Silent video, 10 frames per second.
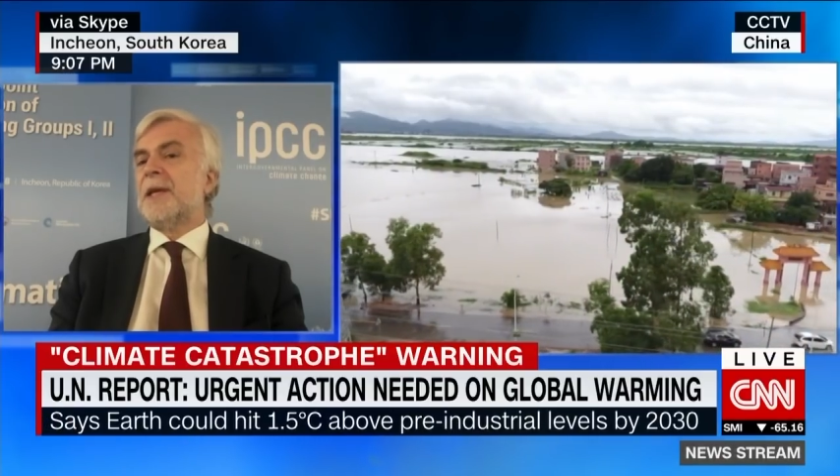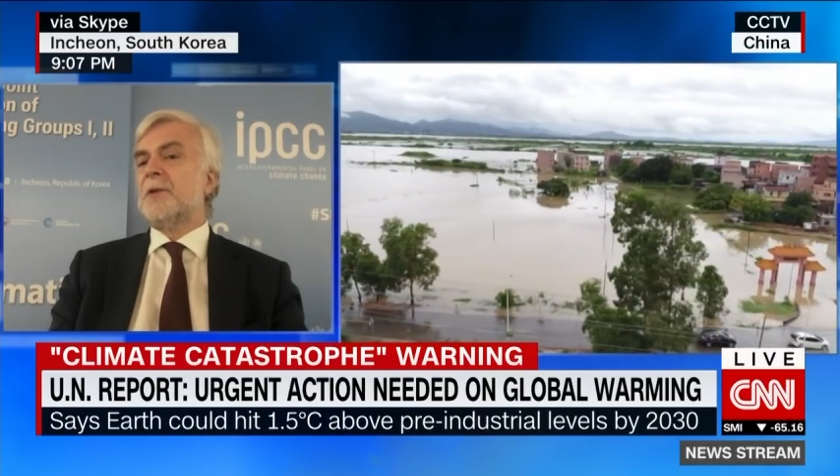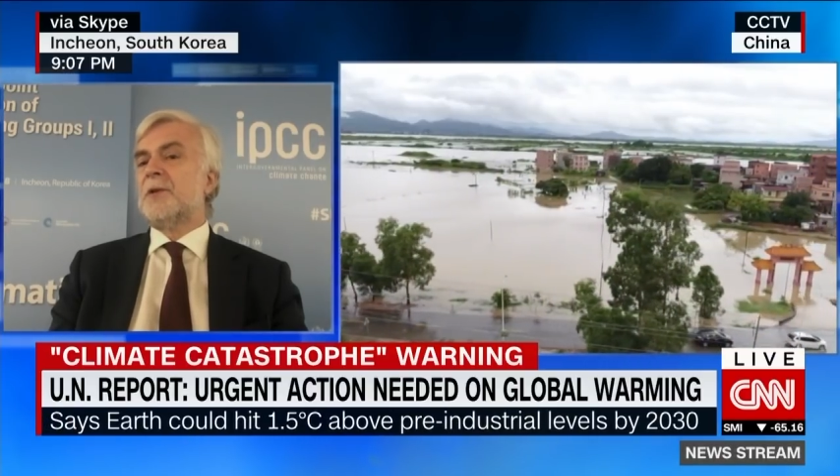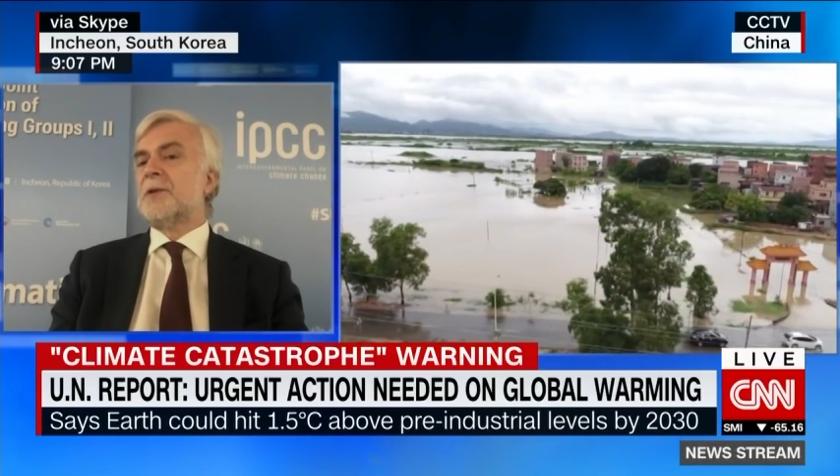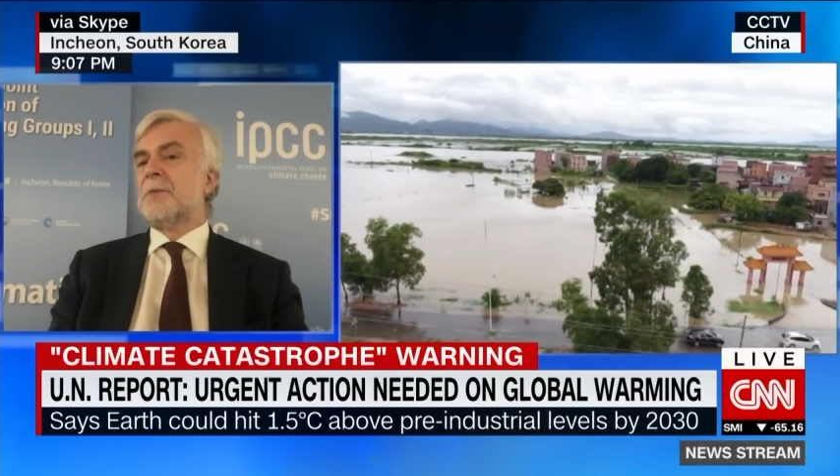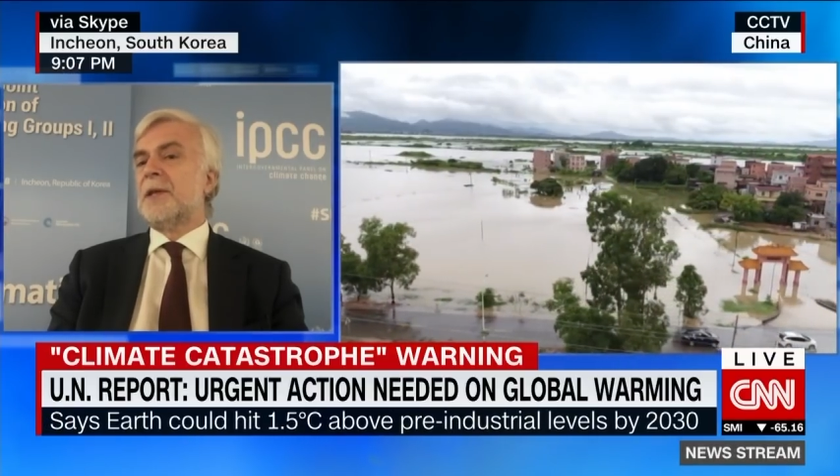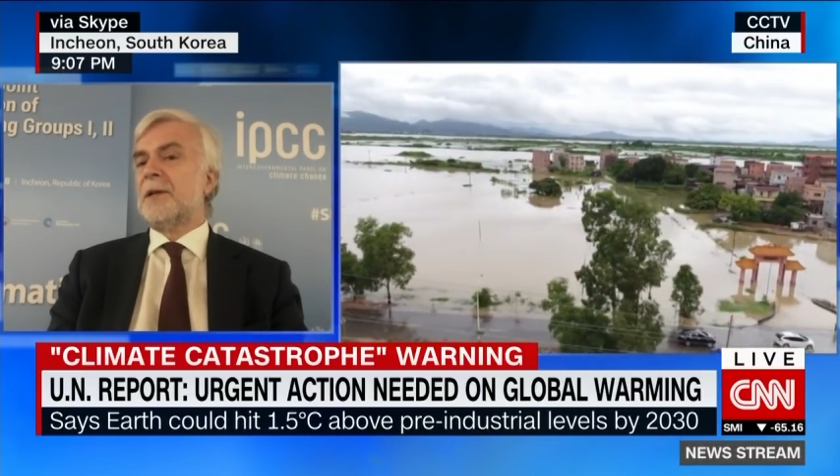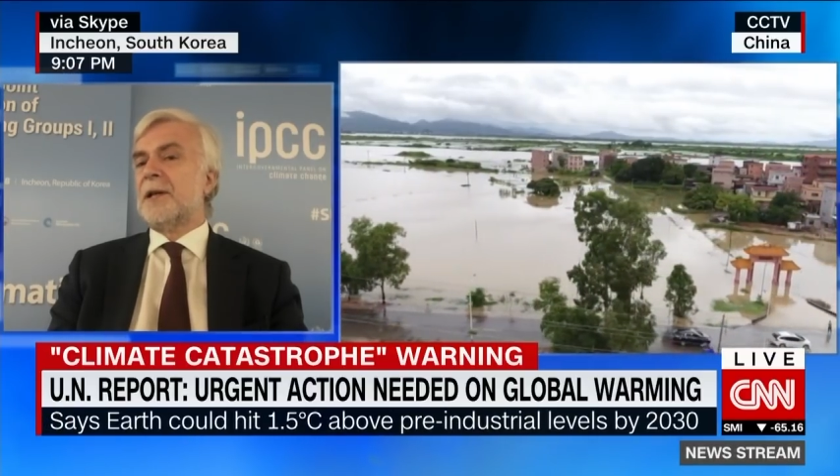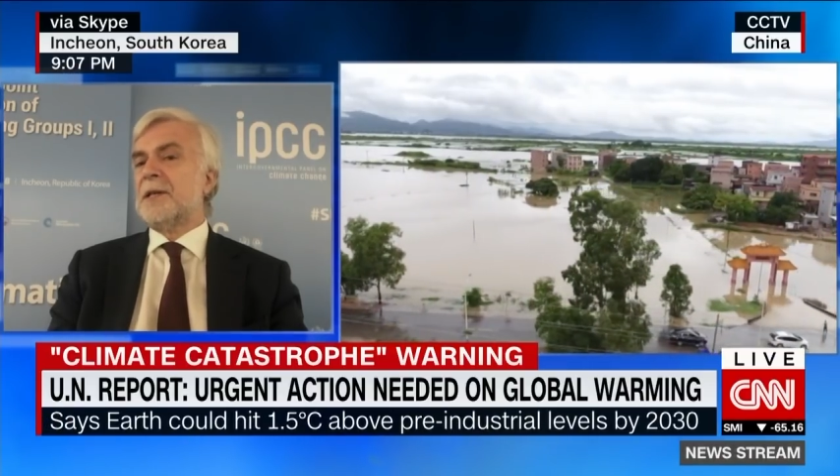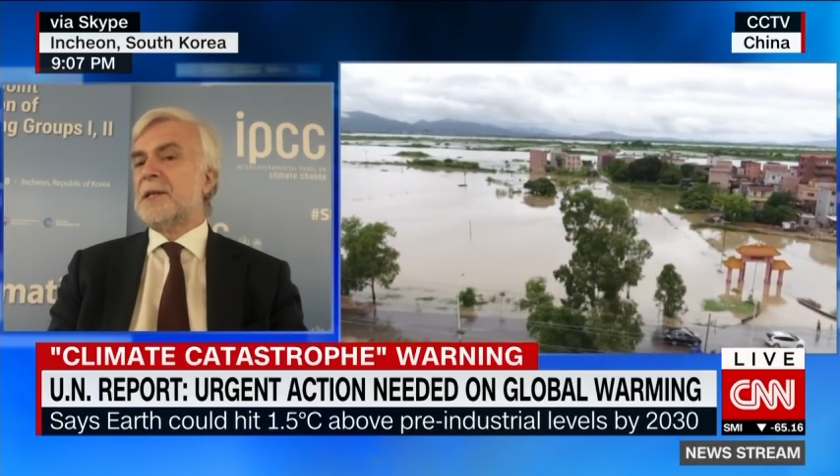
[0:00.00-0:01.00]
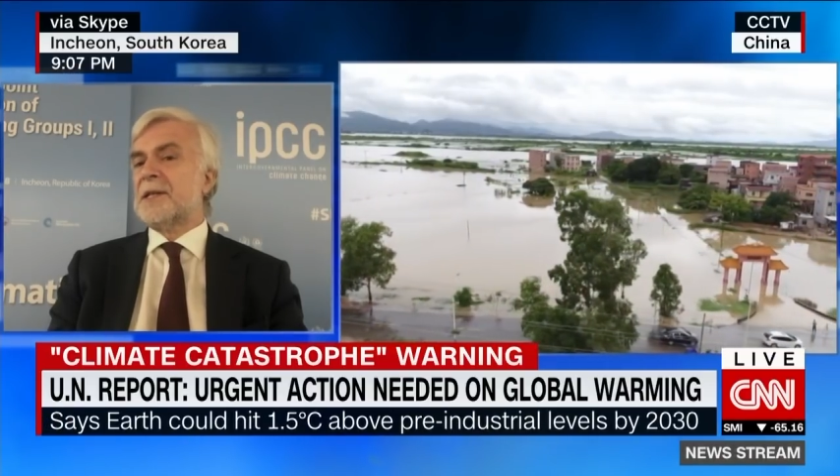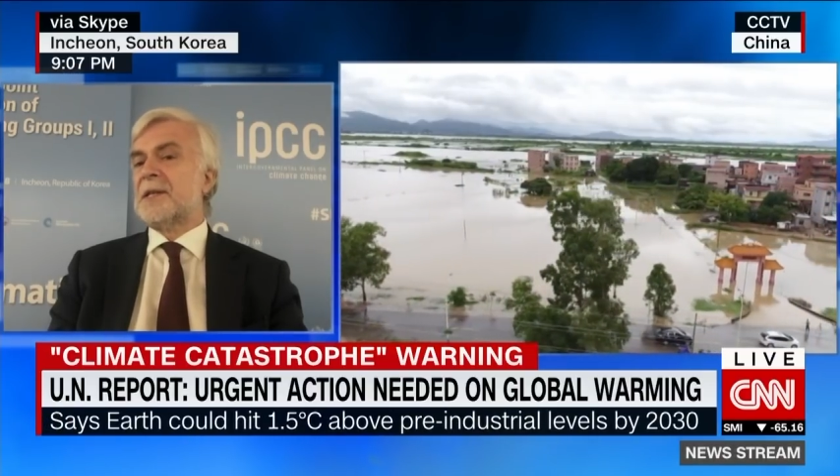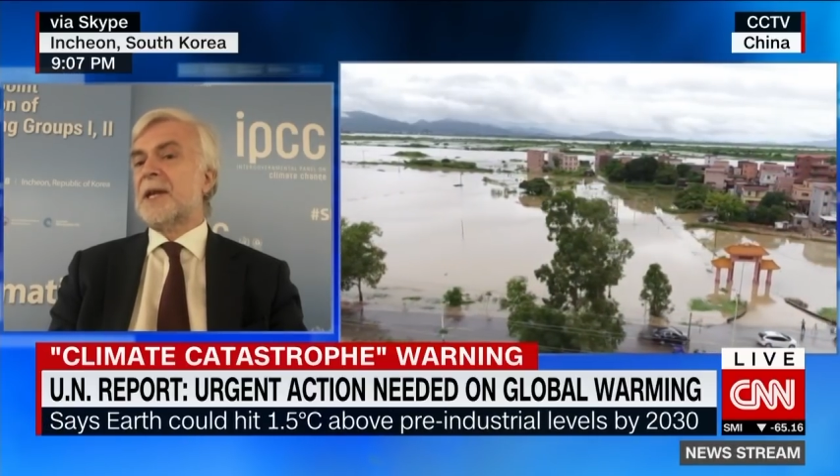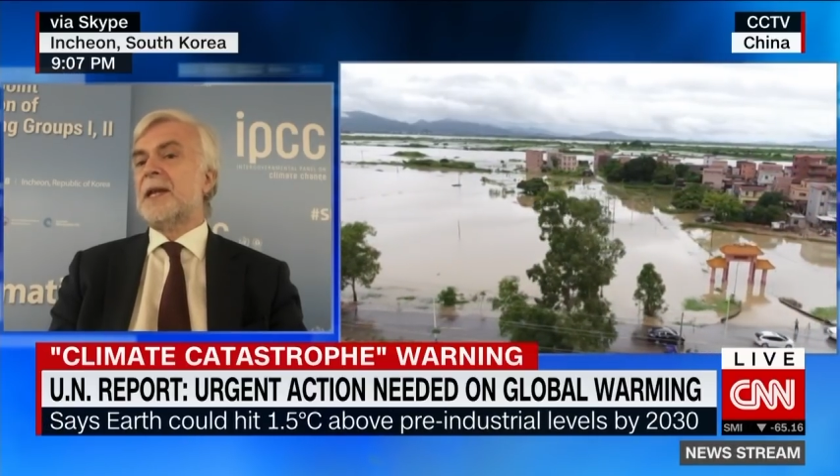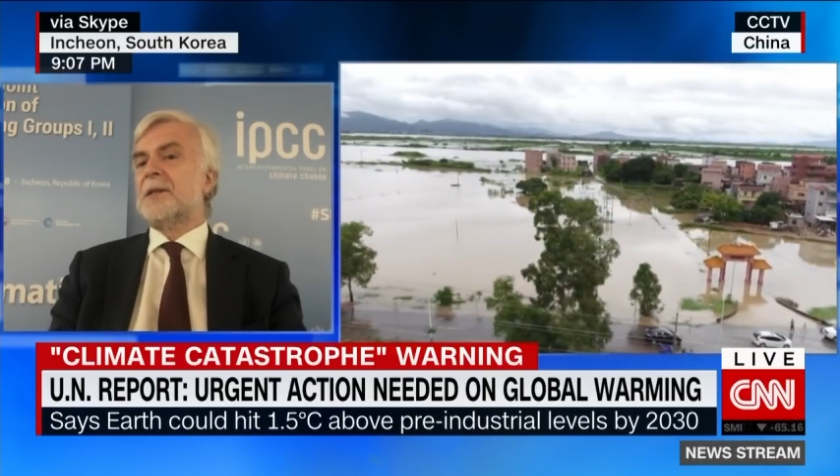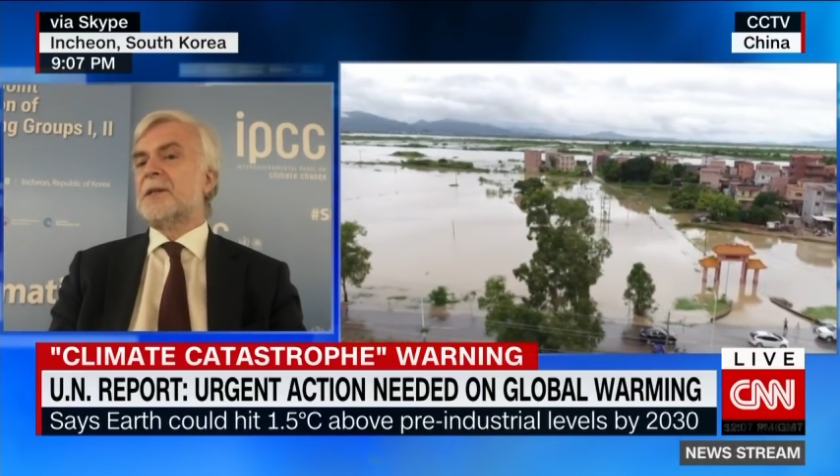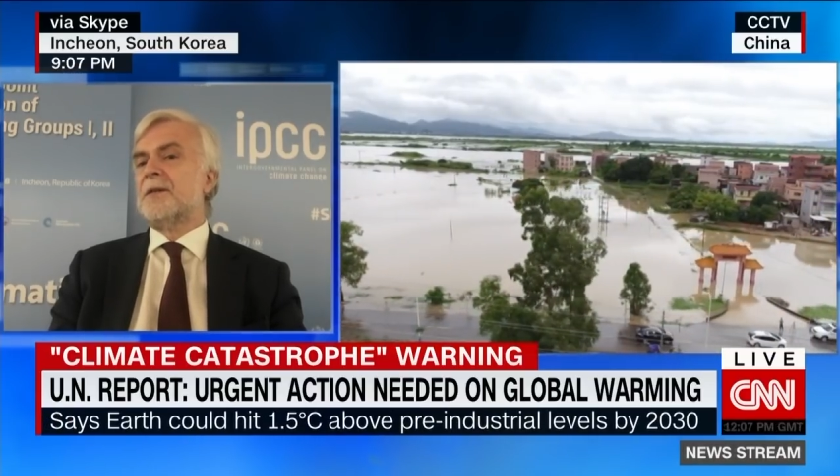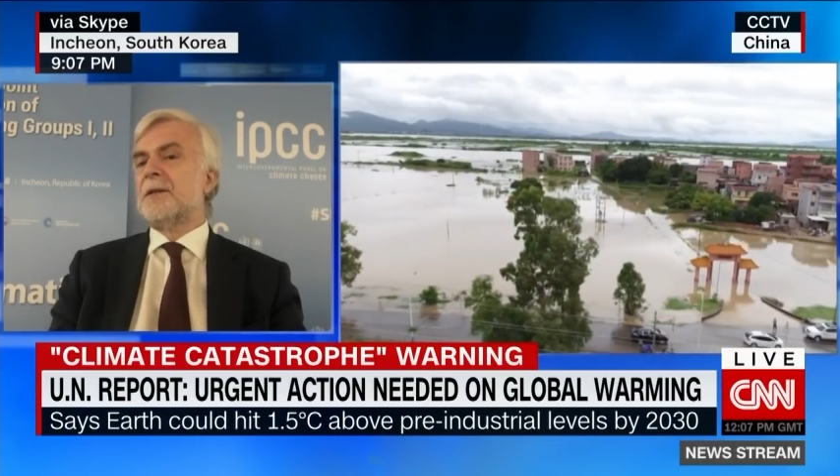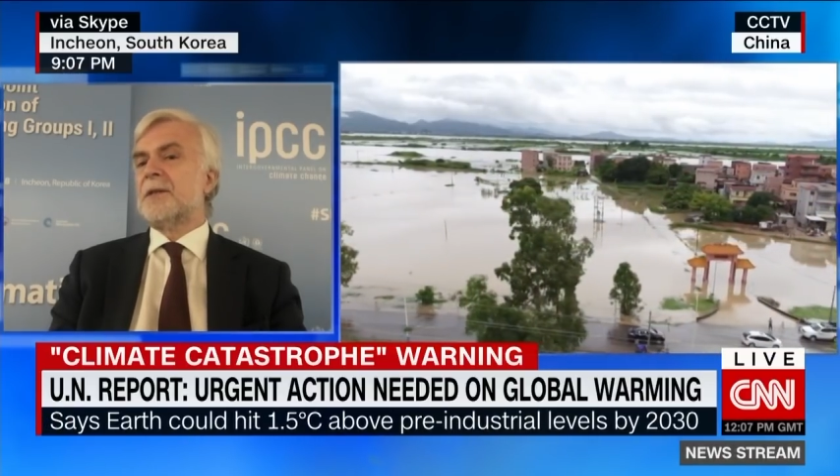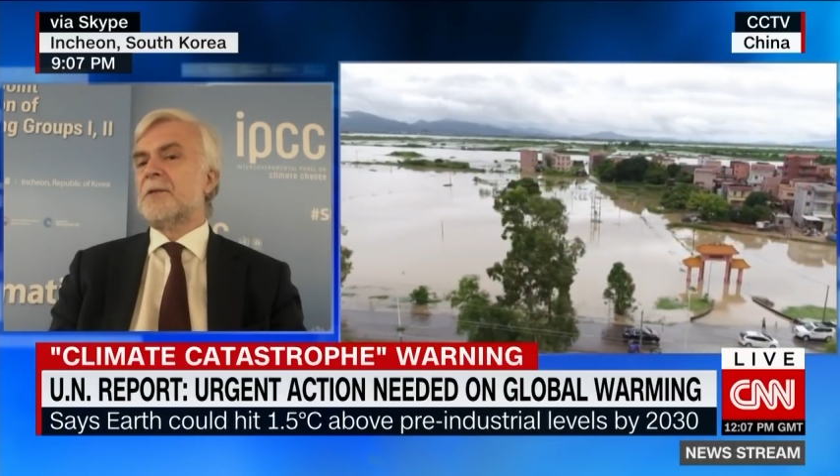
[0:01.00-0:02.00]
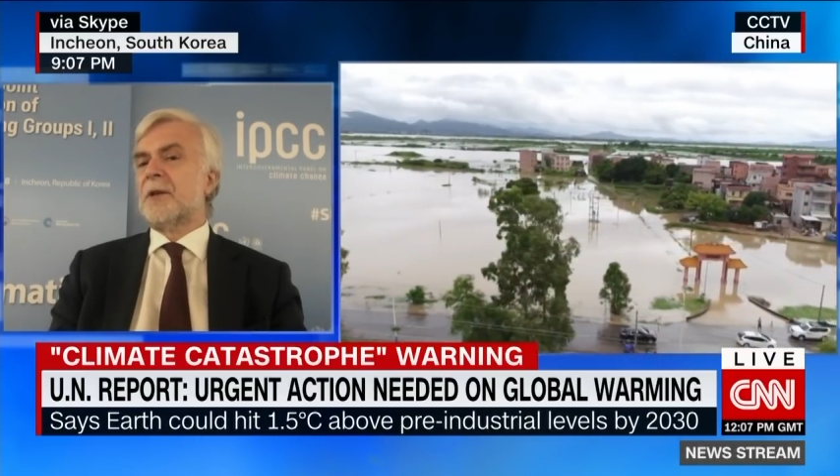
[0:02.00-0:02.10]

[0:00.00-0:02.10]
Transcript: be issues with the United States and its